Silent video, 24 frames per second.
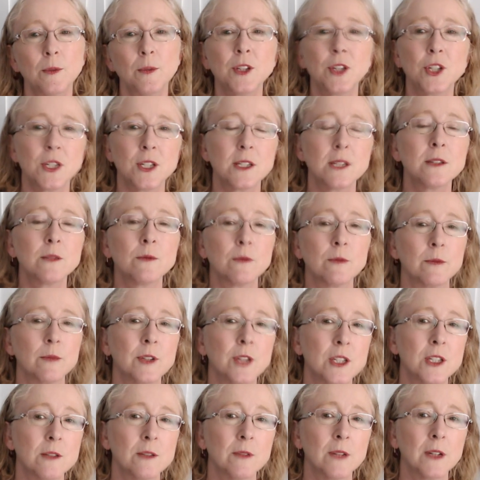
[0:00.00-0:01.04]
Which is
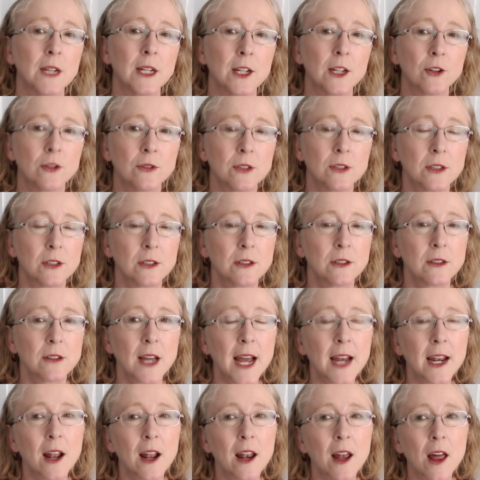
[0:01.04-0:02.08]
really good.
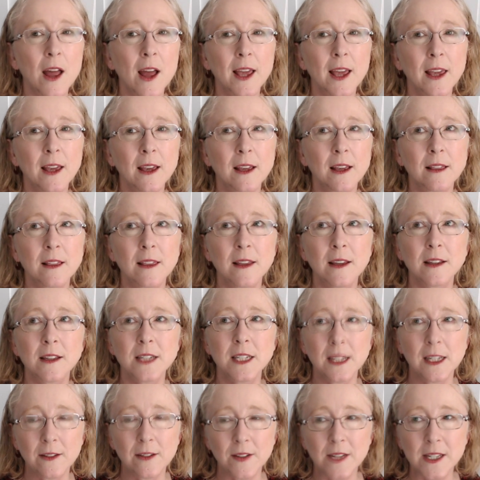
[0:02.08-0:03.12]
And I like the
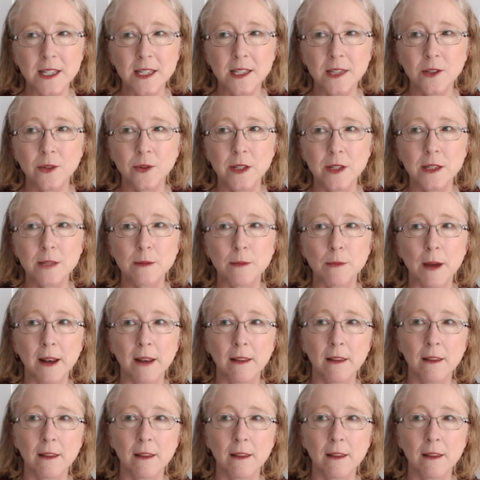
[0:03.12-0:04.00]
TV series better